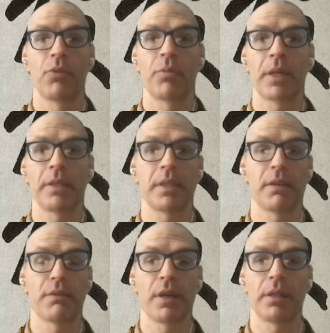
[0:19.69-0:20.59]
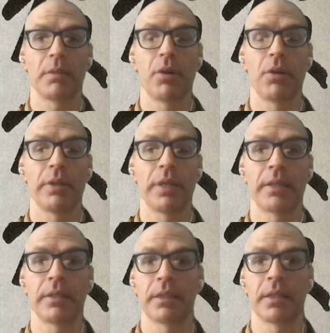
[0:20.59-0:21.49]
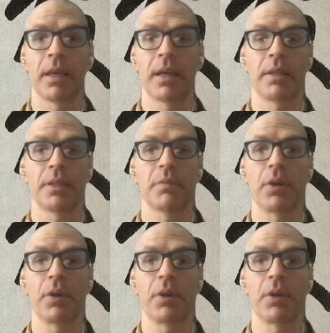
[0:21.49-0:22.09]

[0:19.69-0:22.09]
We might see a volleyball net and the lines